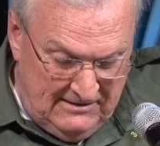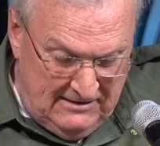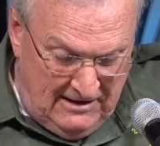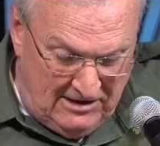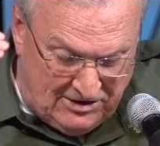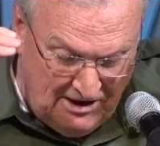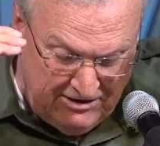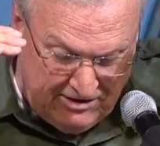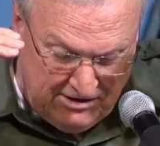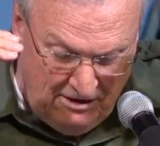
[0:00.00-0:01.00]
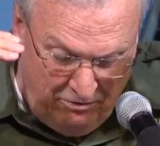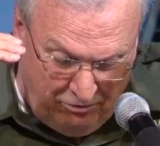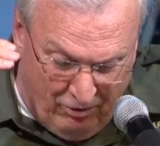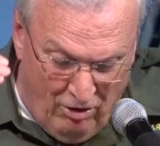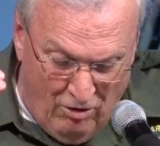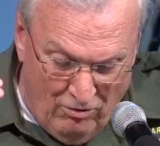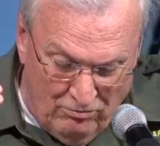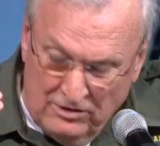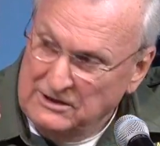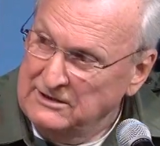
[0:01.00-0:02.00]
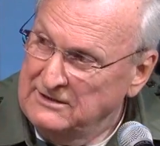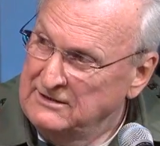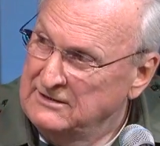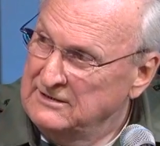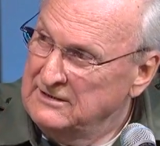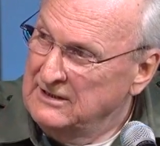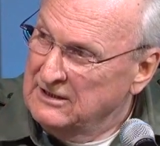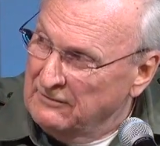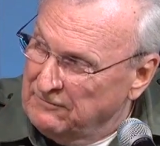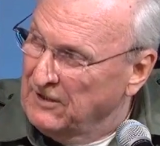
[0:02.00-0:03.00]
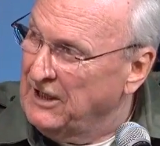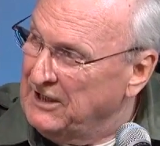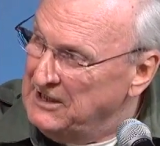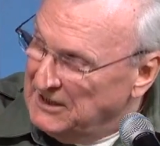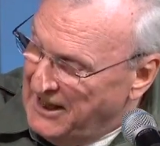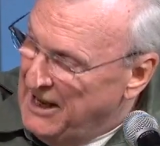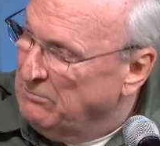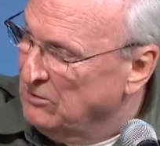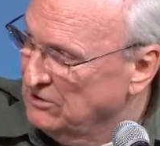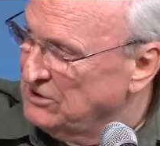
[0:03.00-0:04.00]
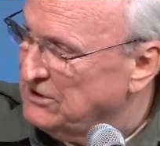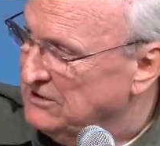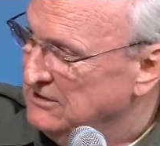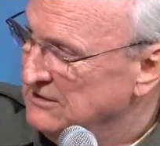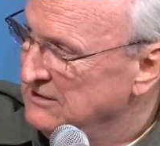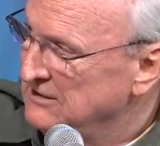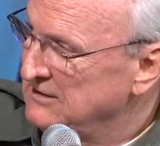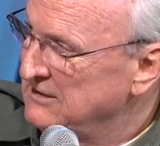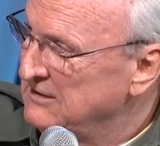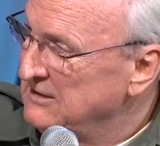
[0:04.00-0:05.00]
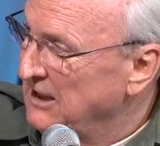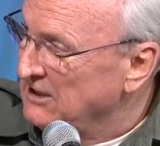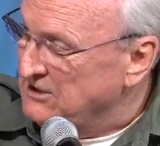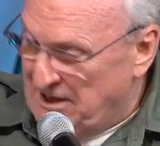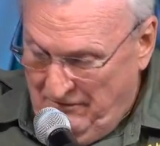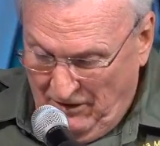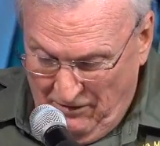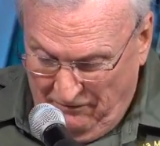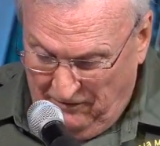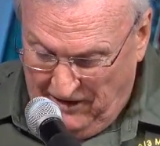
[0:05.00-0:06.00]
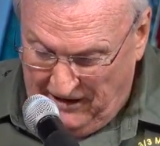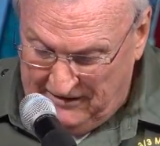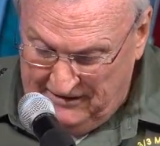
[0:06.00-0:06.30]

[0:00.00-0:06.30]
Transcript: He sits enthroned at the flood. He enables us even in the flood.